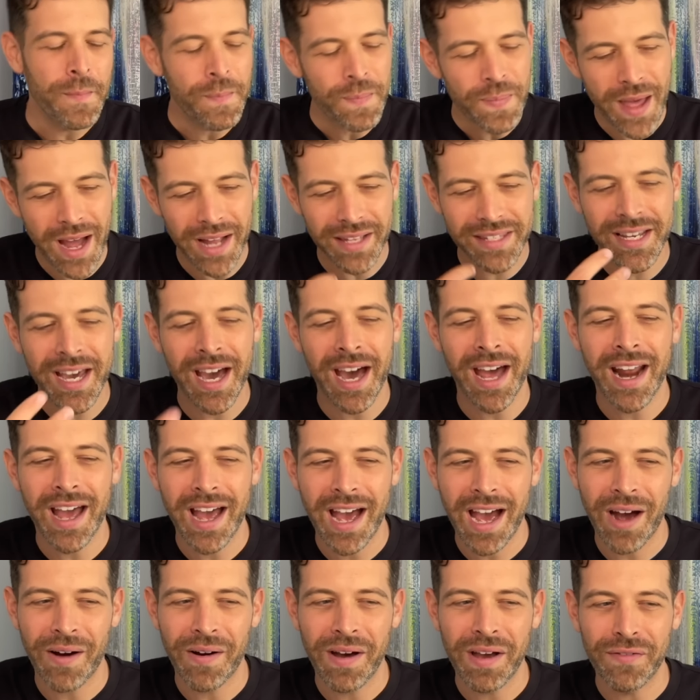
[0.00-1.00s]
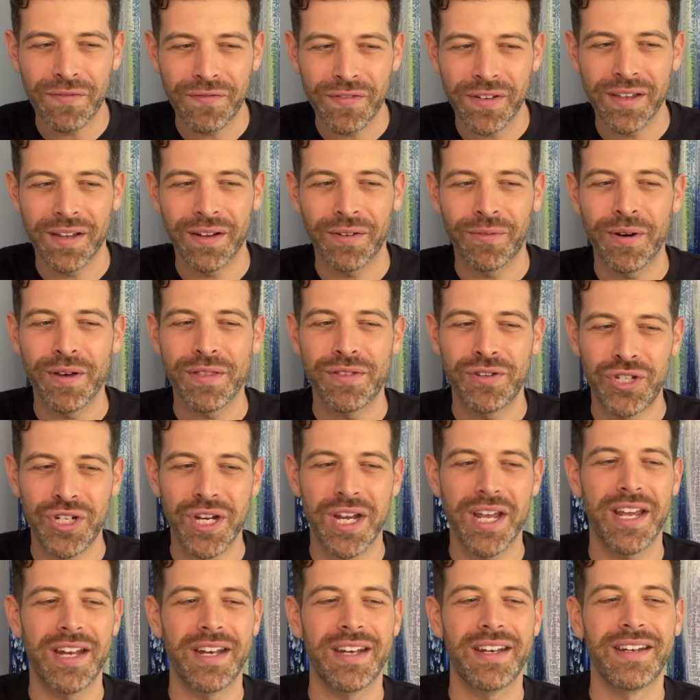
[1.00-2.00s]
That's kind of how I feel with
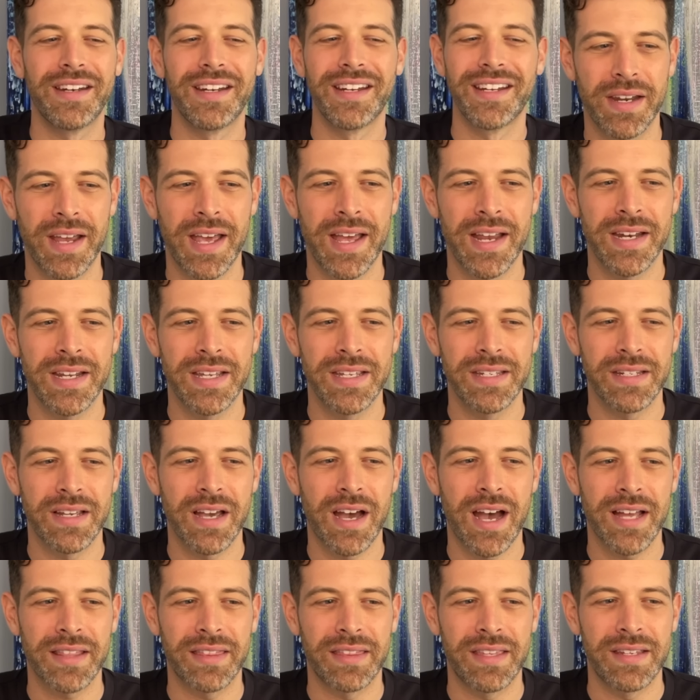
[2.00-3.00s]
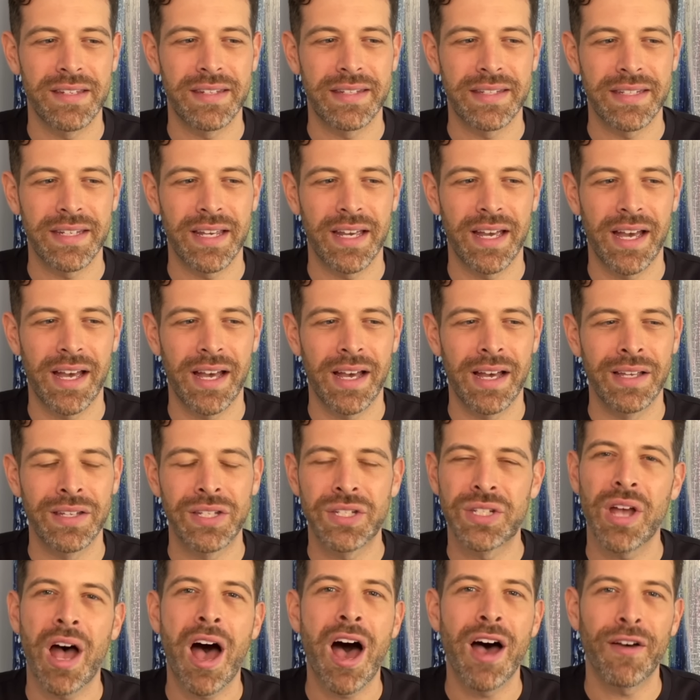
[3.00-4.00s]
Jin. And he's got this
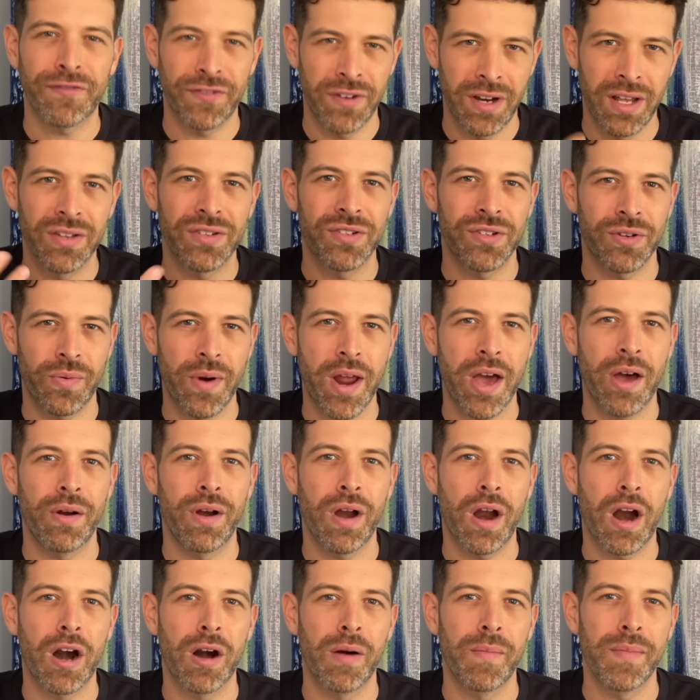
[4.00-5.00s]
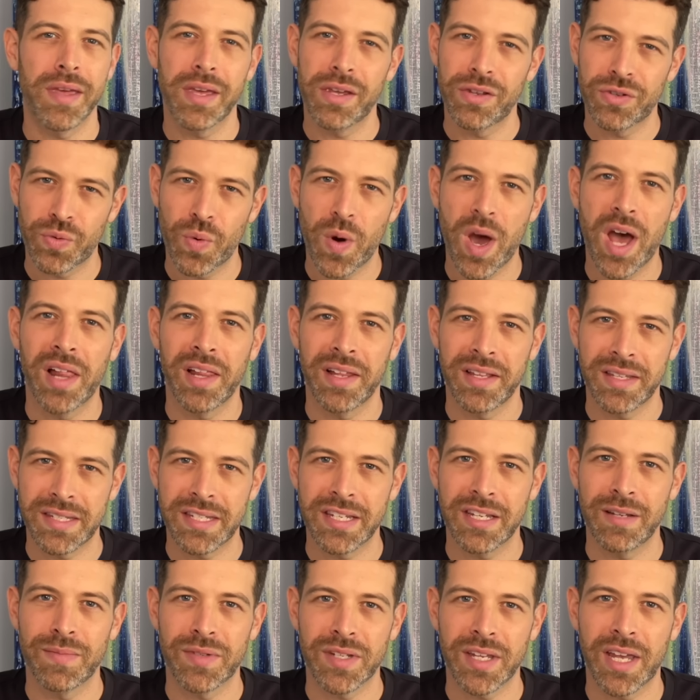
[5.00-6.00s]
softness around ARMY as well, it
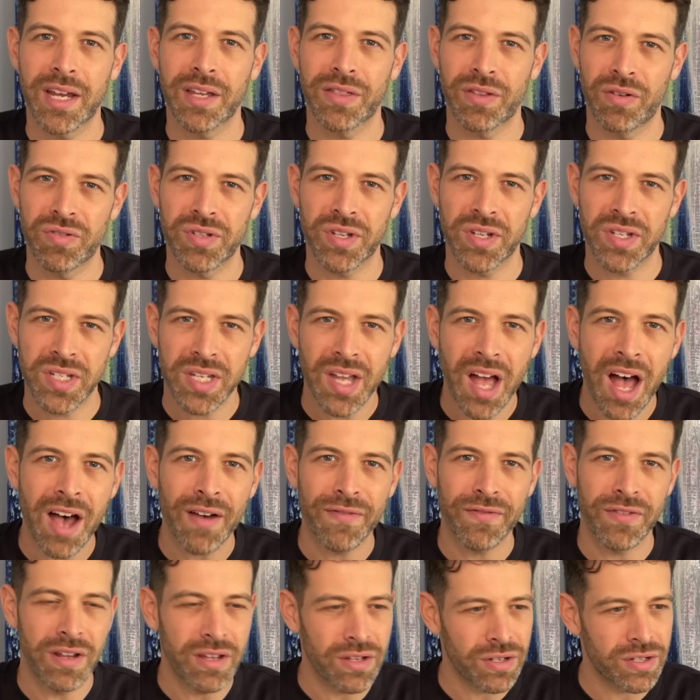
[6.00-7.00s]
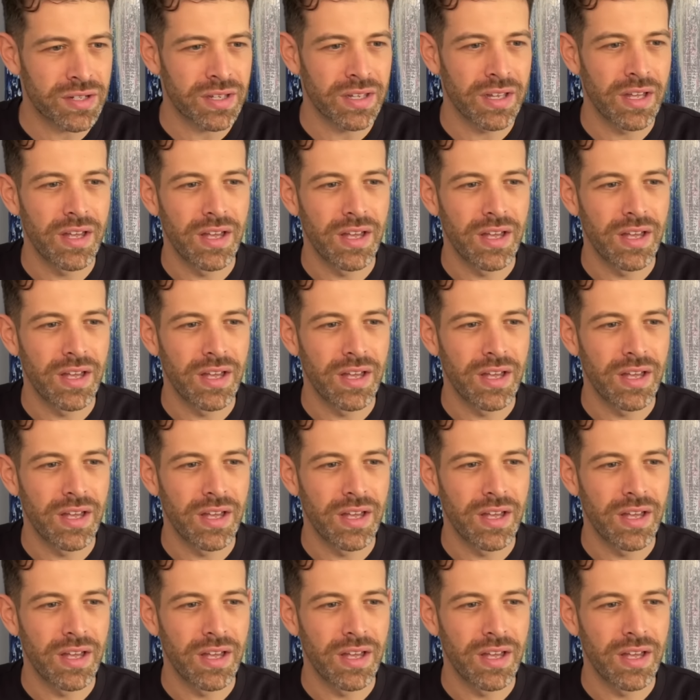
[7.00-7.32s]
seems like. There's a softness.